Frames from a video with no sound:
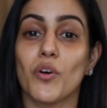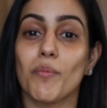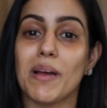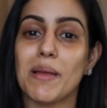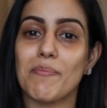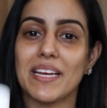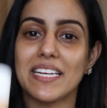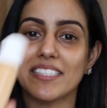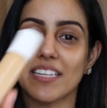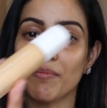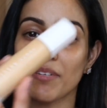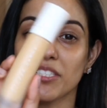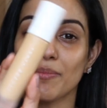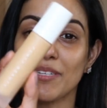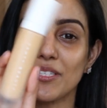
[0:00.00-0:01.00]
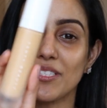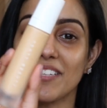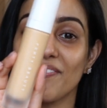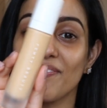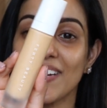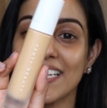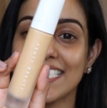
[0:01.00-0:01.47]
For my base, I'm going to be
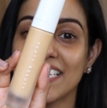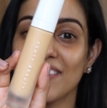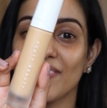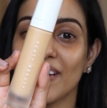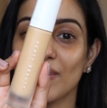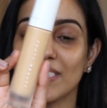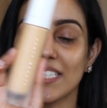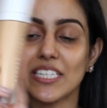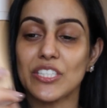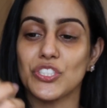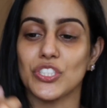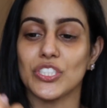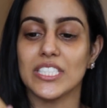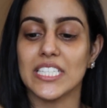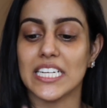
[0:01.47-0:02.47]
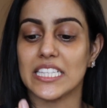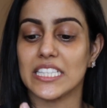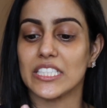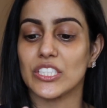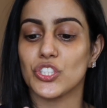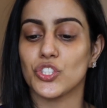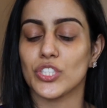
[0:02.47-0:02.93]
using the Fenty foundation in
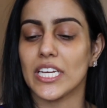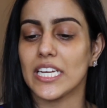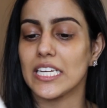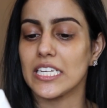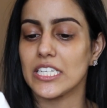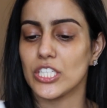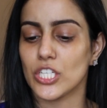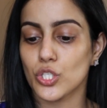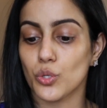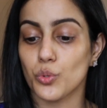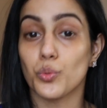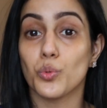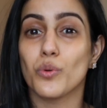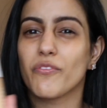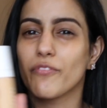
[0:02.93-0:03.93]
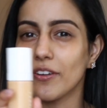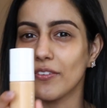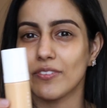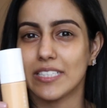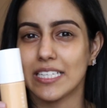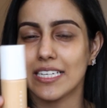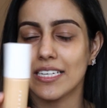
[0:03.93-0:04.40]
the shade
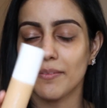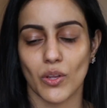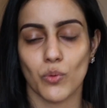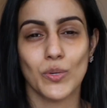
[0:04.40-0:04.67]
250,